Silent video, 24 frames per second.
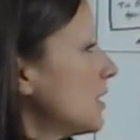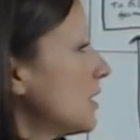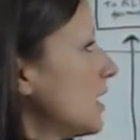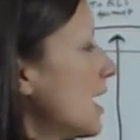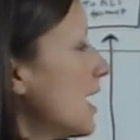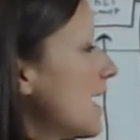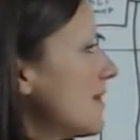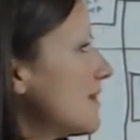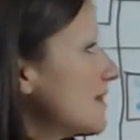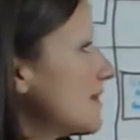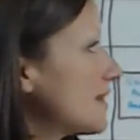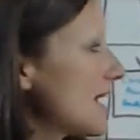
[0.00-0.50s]

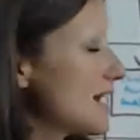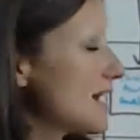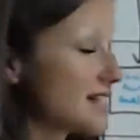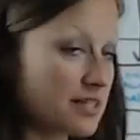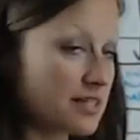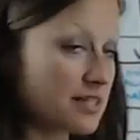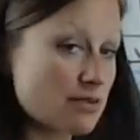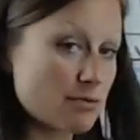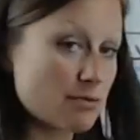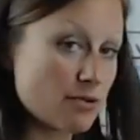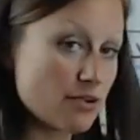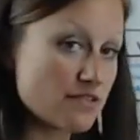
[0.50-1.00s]
And then lastly,
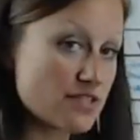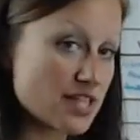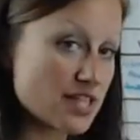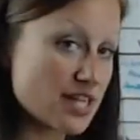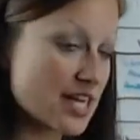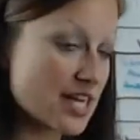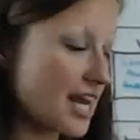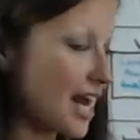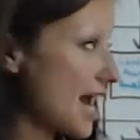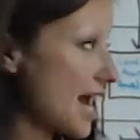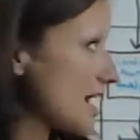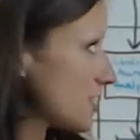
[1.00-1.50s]
we move to the
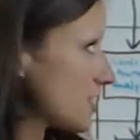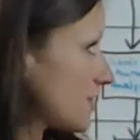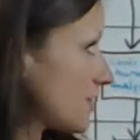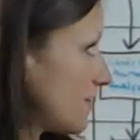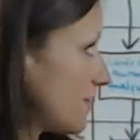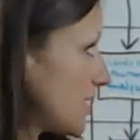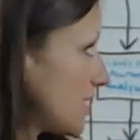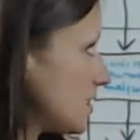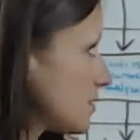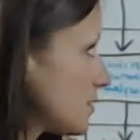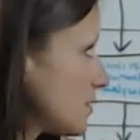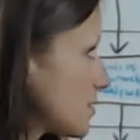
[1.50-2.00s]
cash
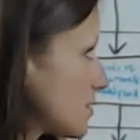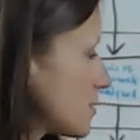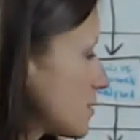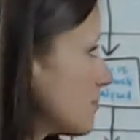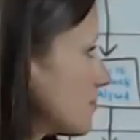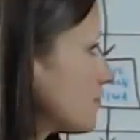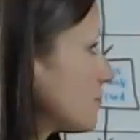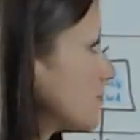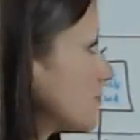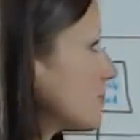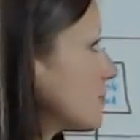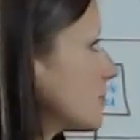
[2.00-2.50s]
phase.
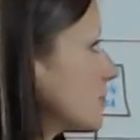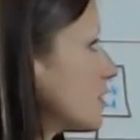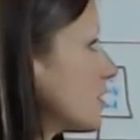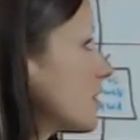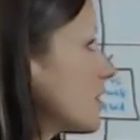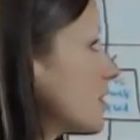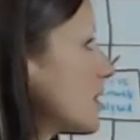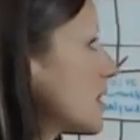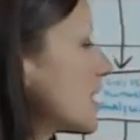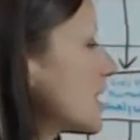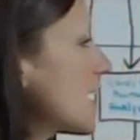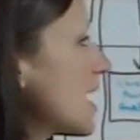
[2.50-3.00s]

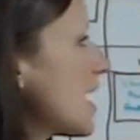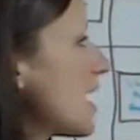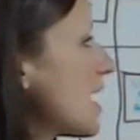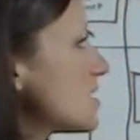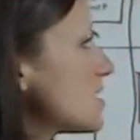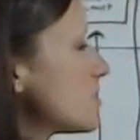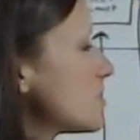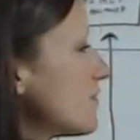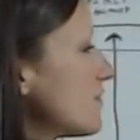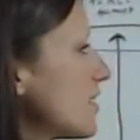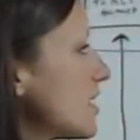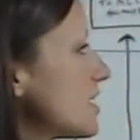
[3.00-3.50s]
The
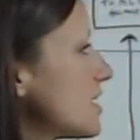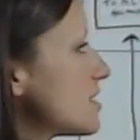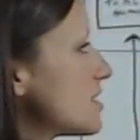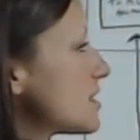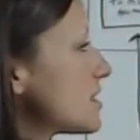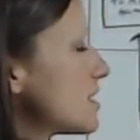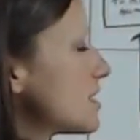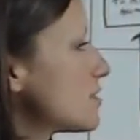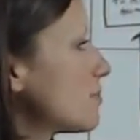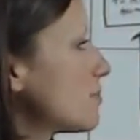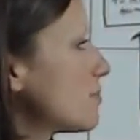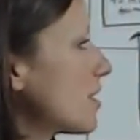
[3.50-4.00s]
cash phase
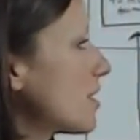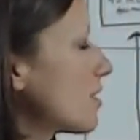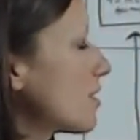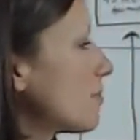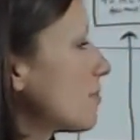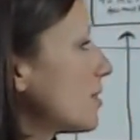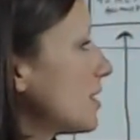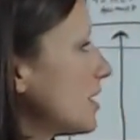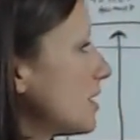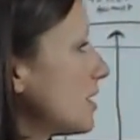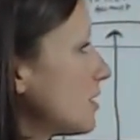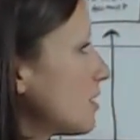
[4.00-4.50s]
is where
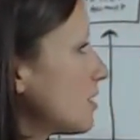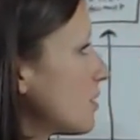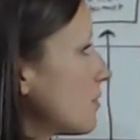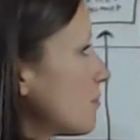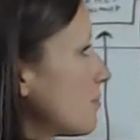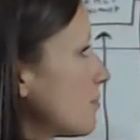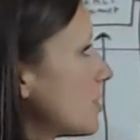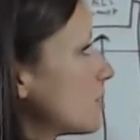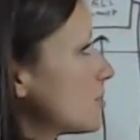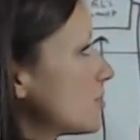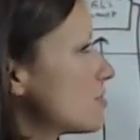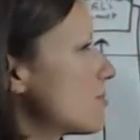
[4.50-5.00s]
we
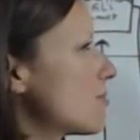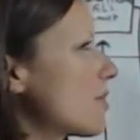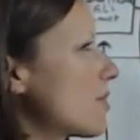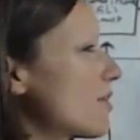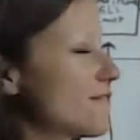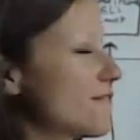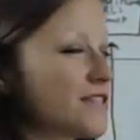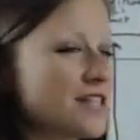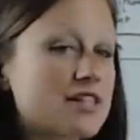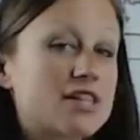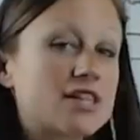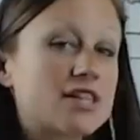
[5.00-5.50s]
don't
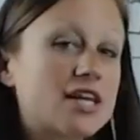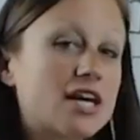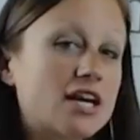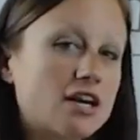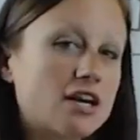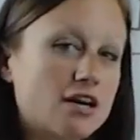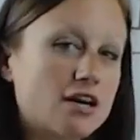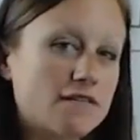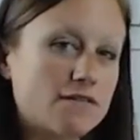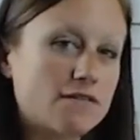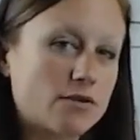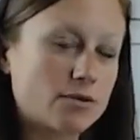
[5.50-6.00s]
often think
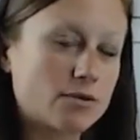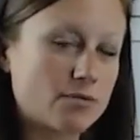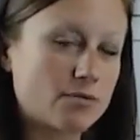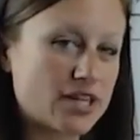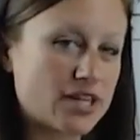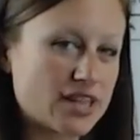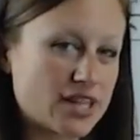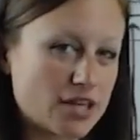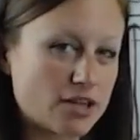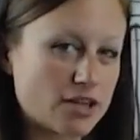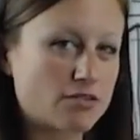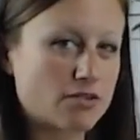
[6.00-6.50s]
of when we
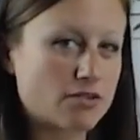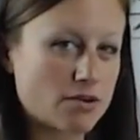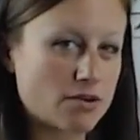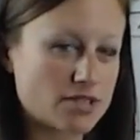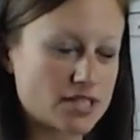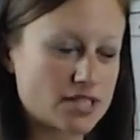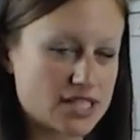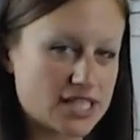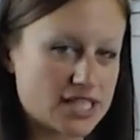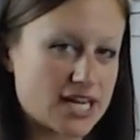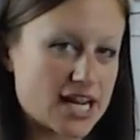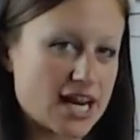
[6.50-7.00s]
think gross
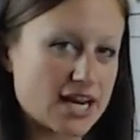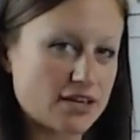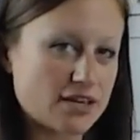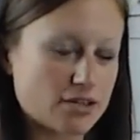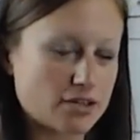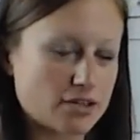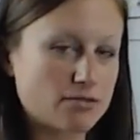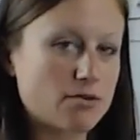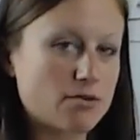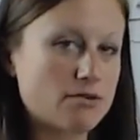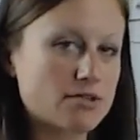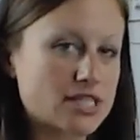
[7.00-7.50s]
to net or
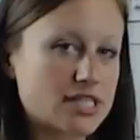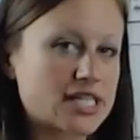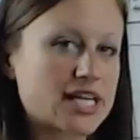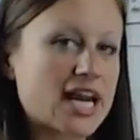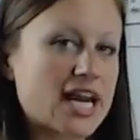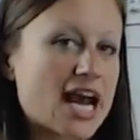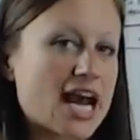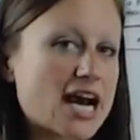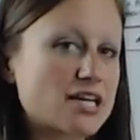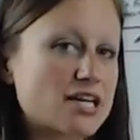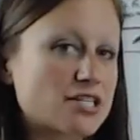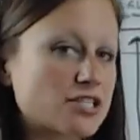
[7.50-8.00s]
quote to
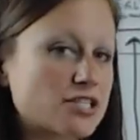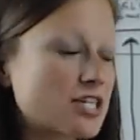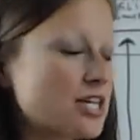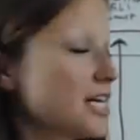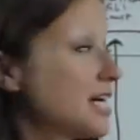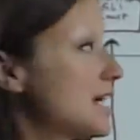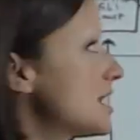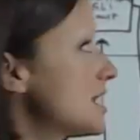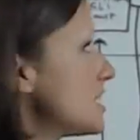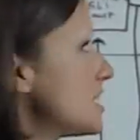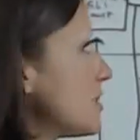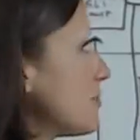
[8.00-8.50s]
cash.
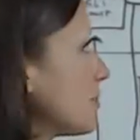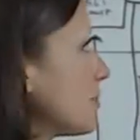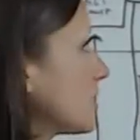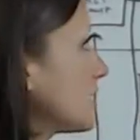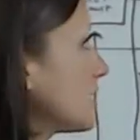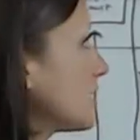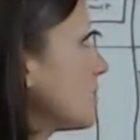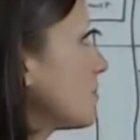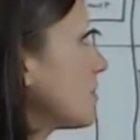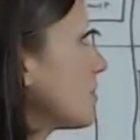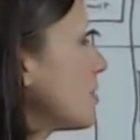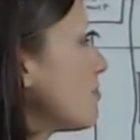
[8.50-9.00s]

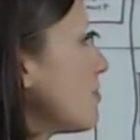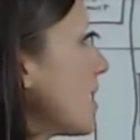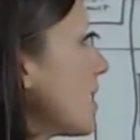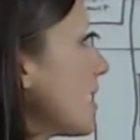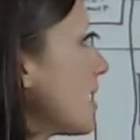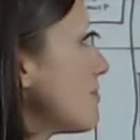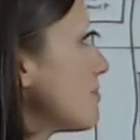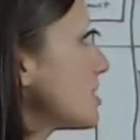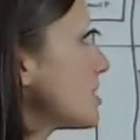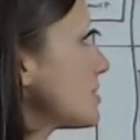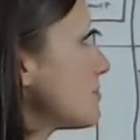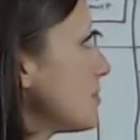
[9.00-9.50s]
Typically when the
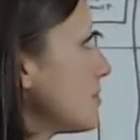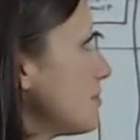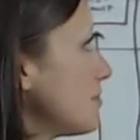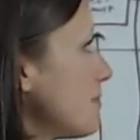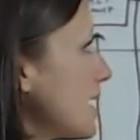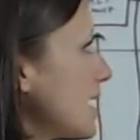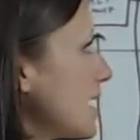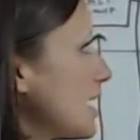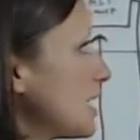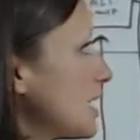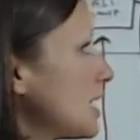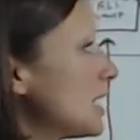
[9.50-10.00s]
payment's been
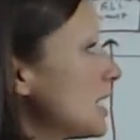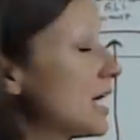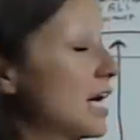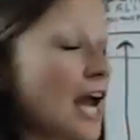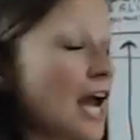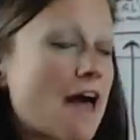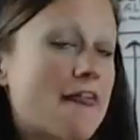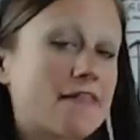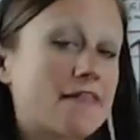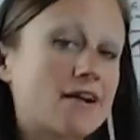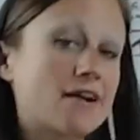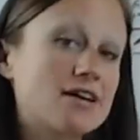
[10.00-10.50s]
made
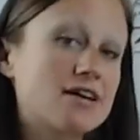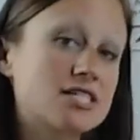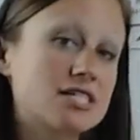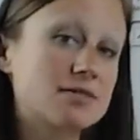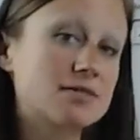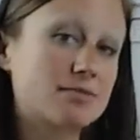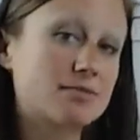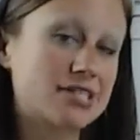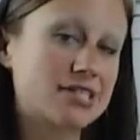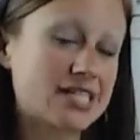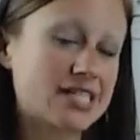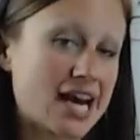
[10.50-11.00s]
and the
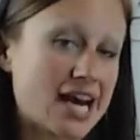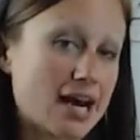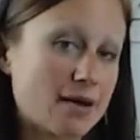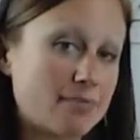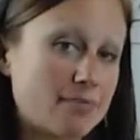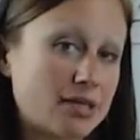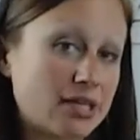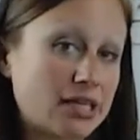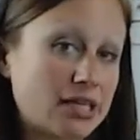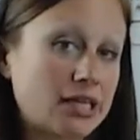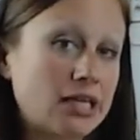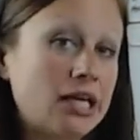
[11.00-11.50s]
customer's
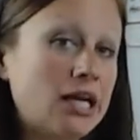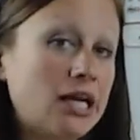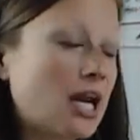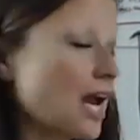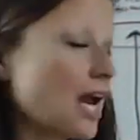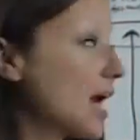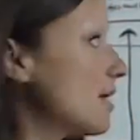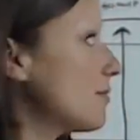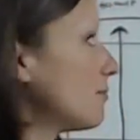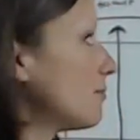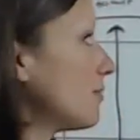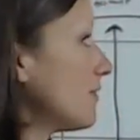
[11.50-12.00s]
happy
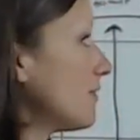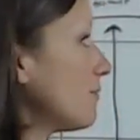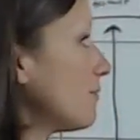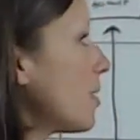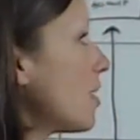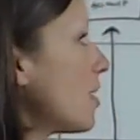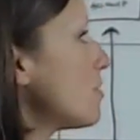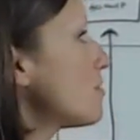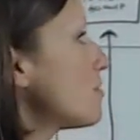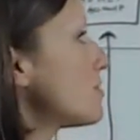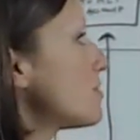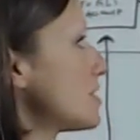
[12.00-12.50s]
and we've
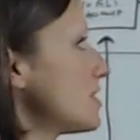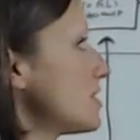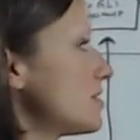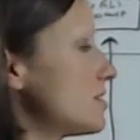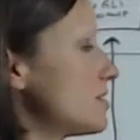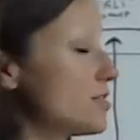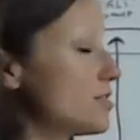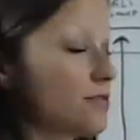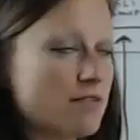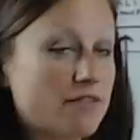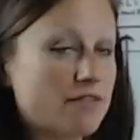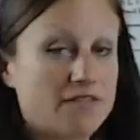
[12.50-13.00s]
posted
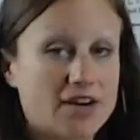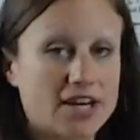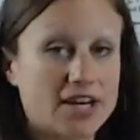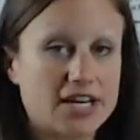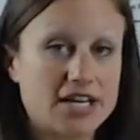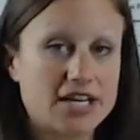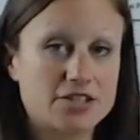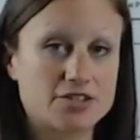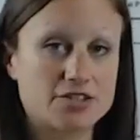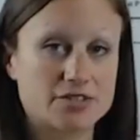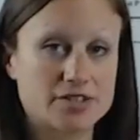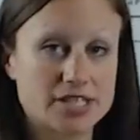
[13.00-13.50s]
to a
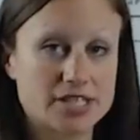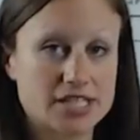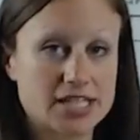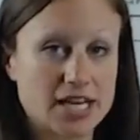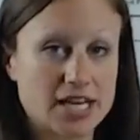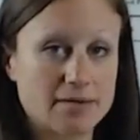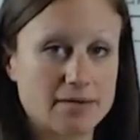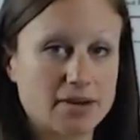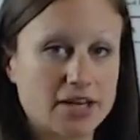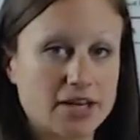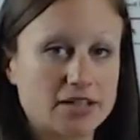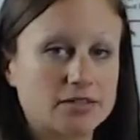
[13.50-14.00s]
financial
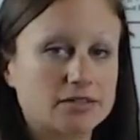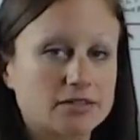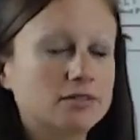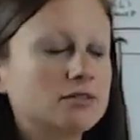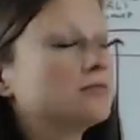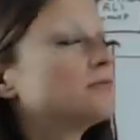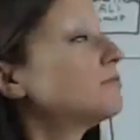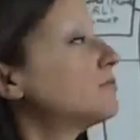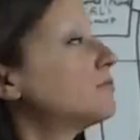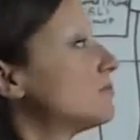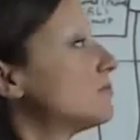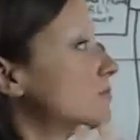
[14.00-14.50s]
statement,
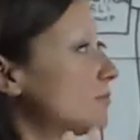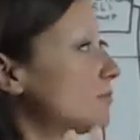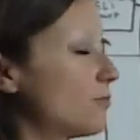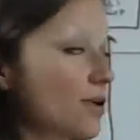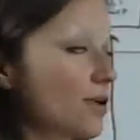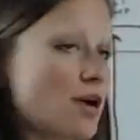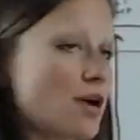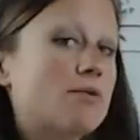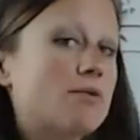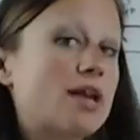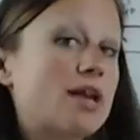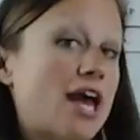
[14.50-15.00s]

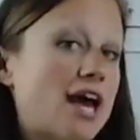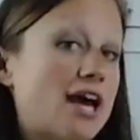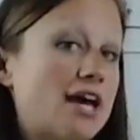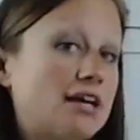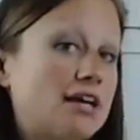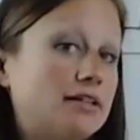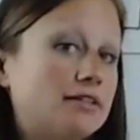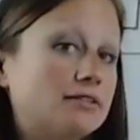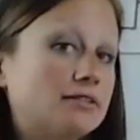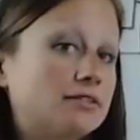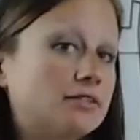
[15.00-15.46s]
we're okay.